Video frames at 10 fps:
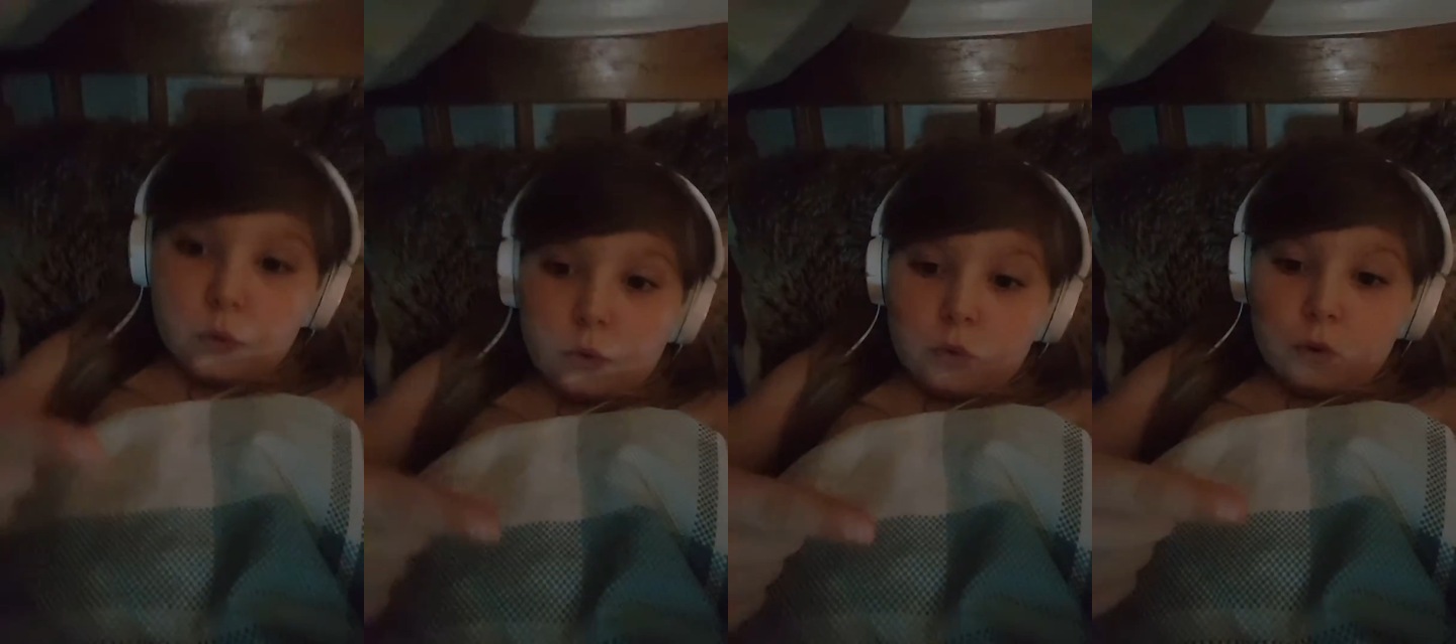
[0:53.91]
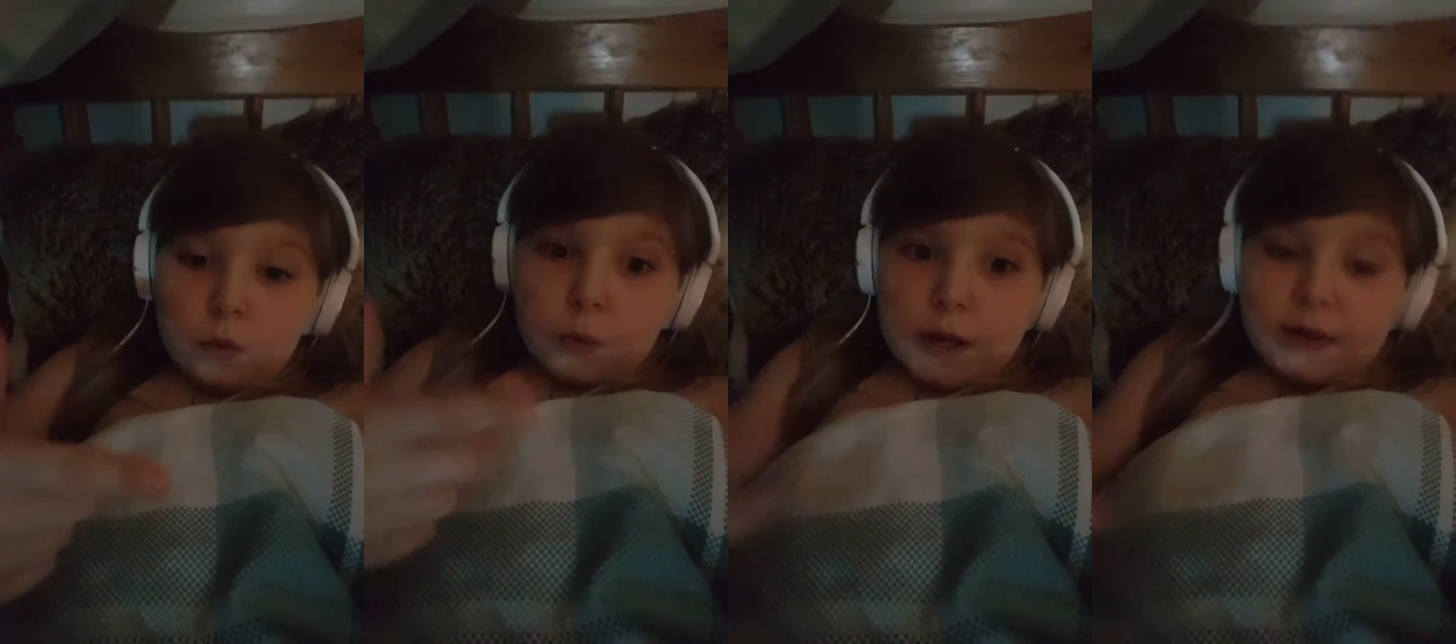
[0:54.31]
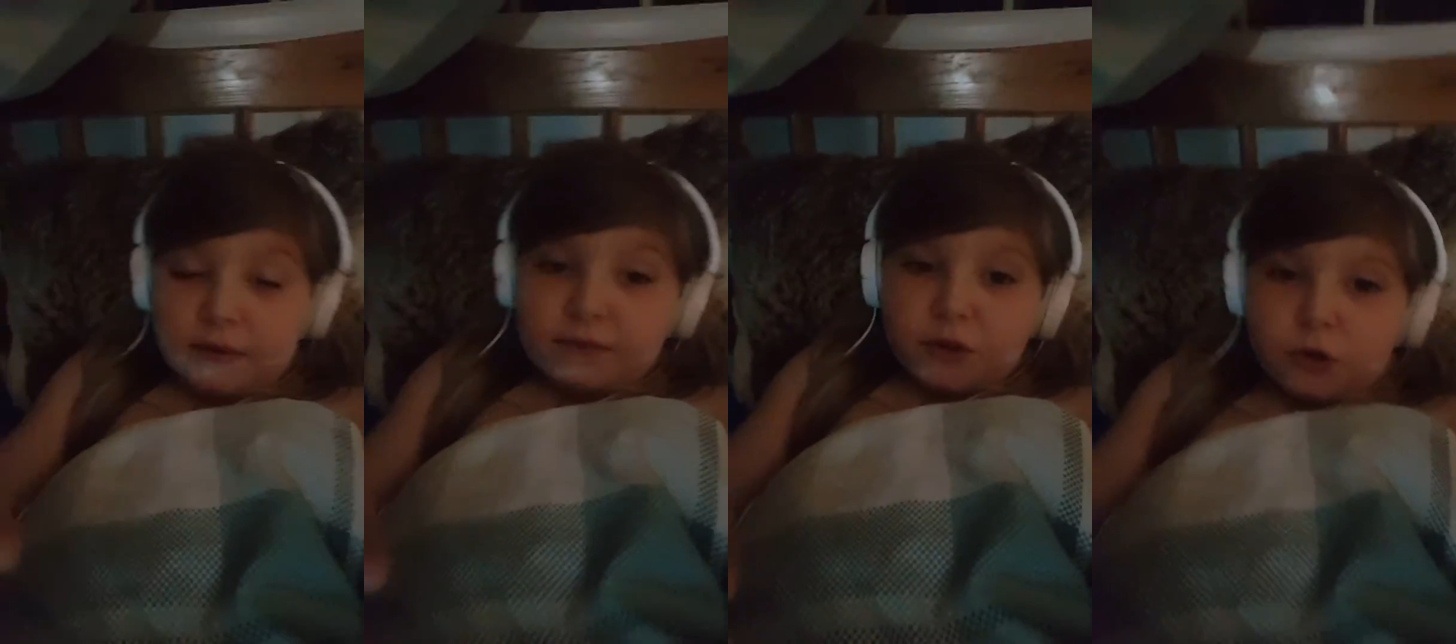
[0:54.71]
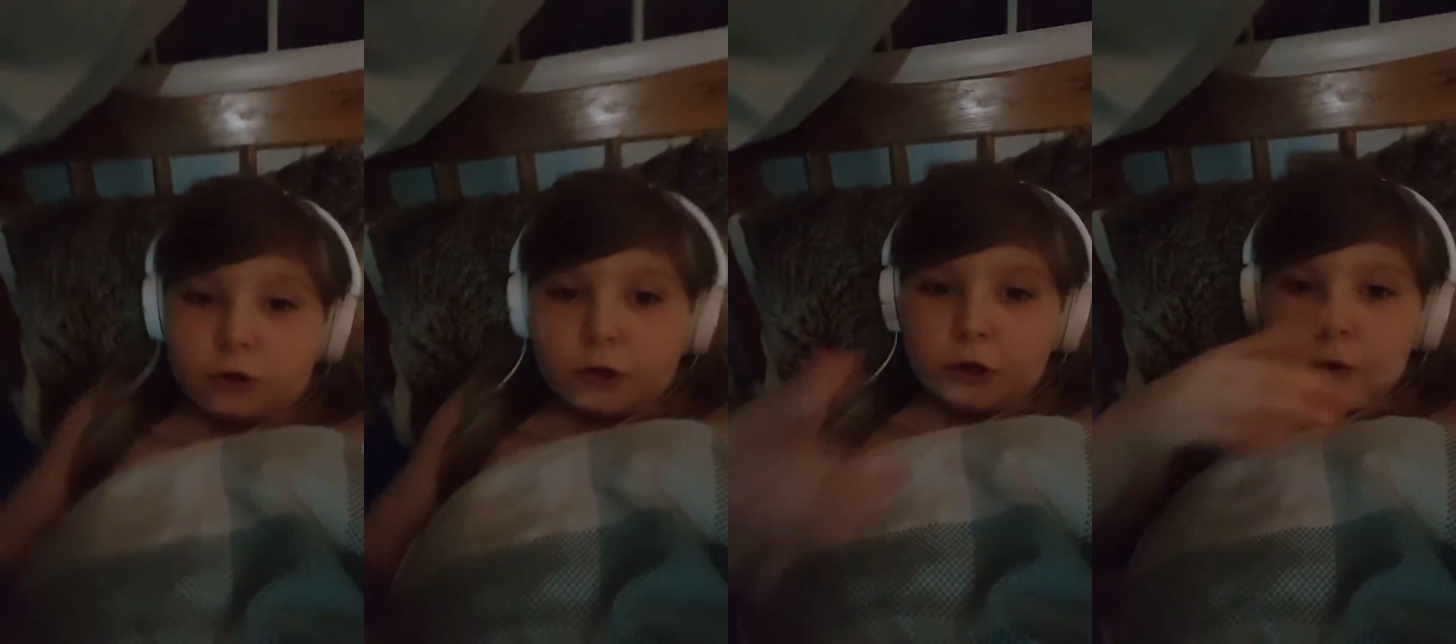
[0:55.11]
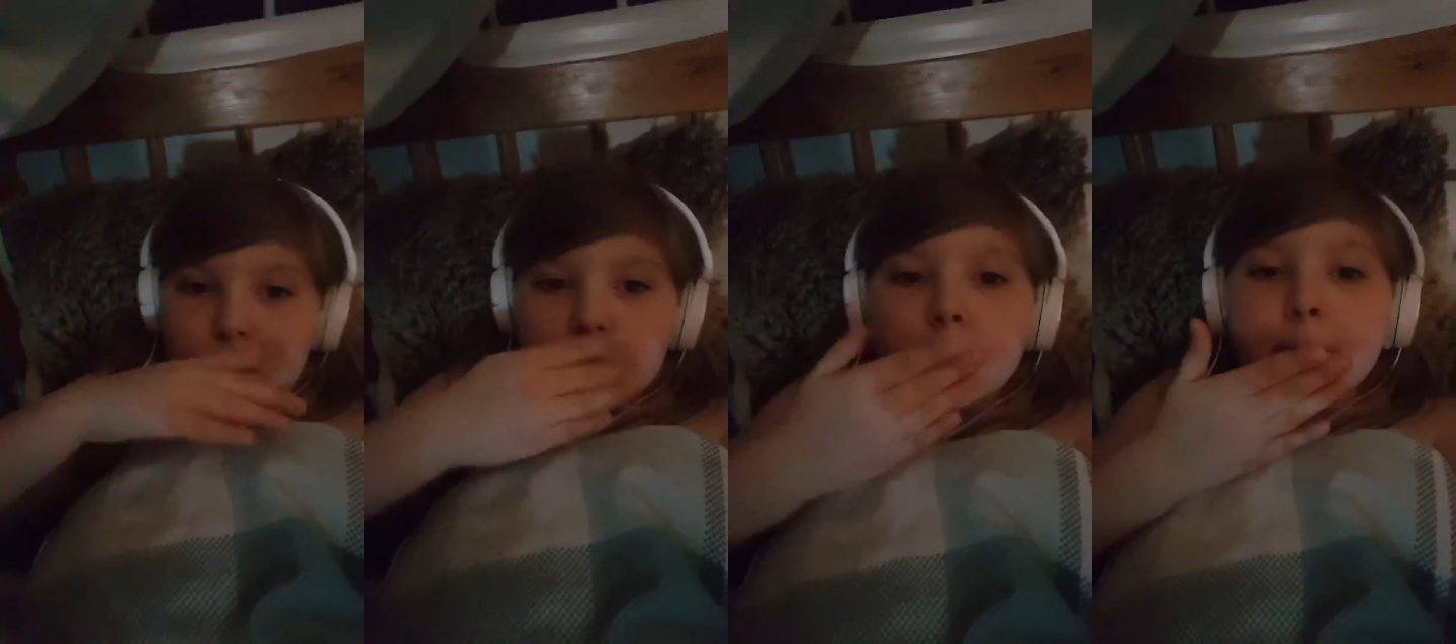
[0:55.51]
or even if you're not new.
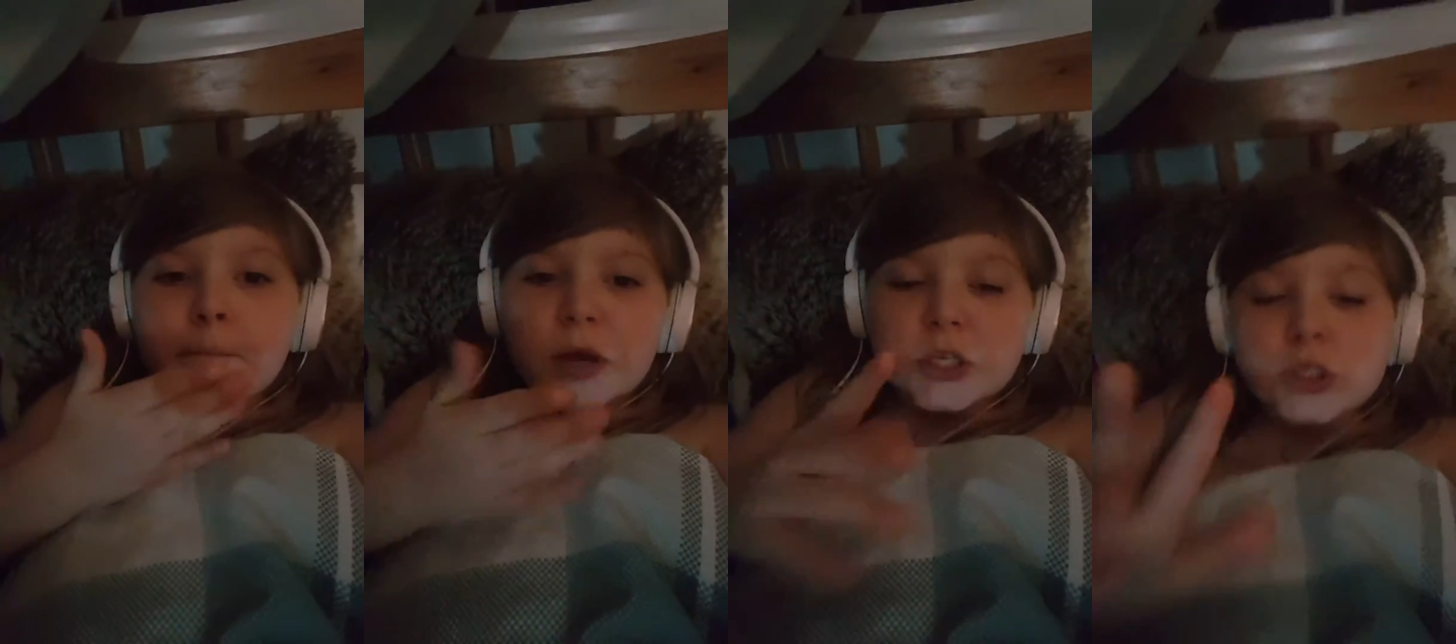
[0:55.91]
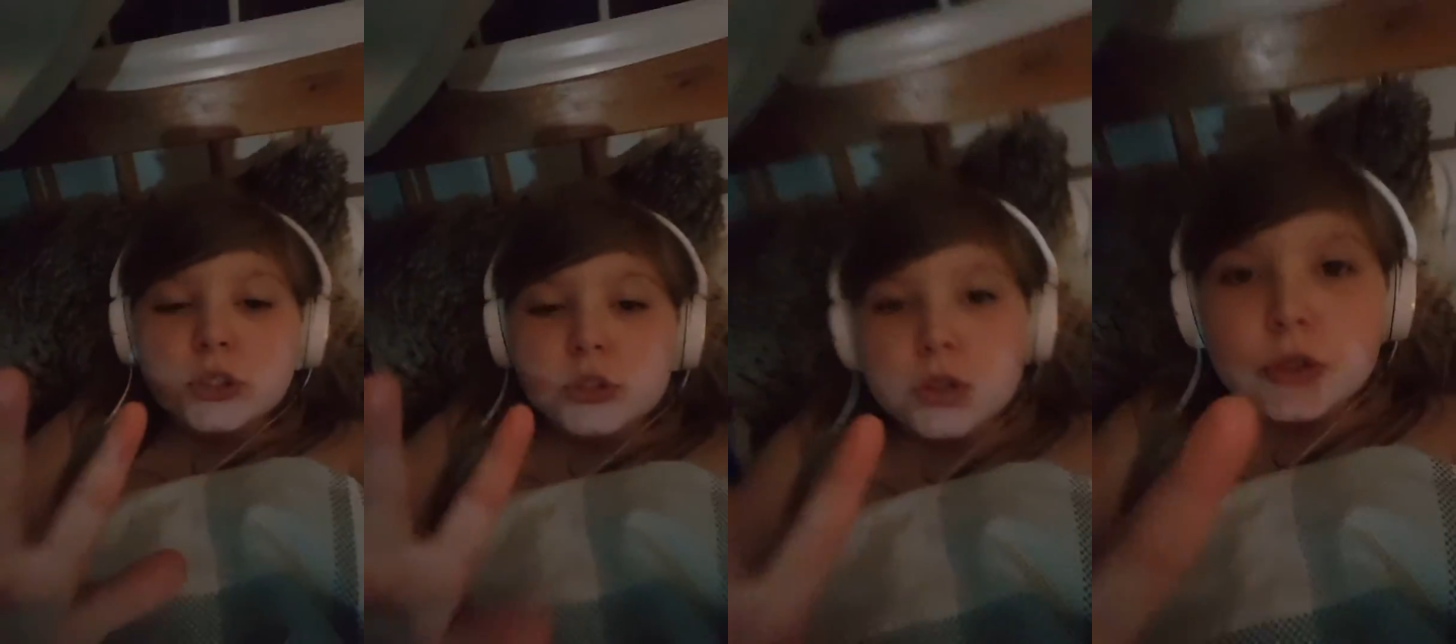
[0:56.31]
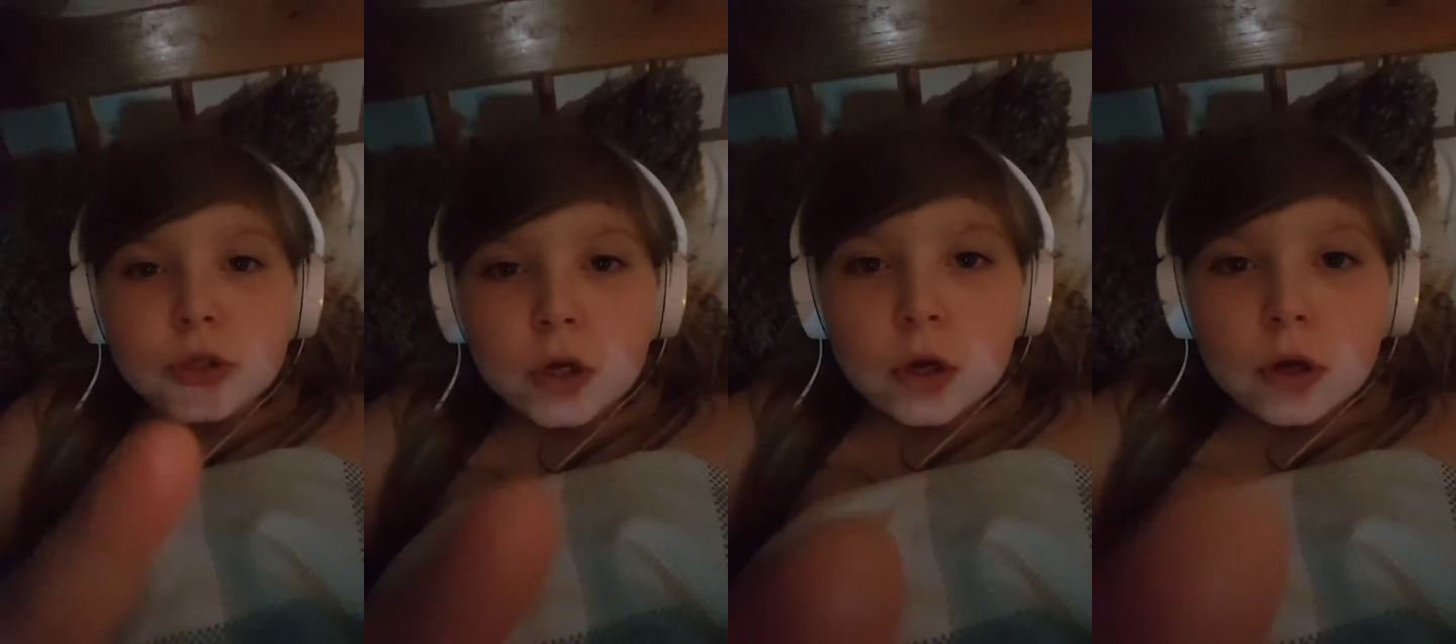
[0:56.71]
Peace.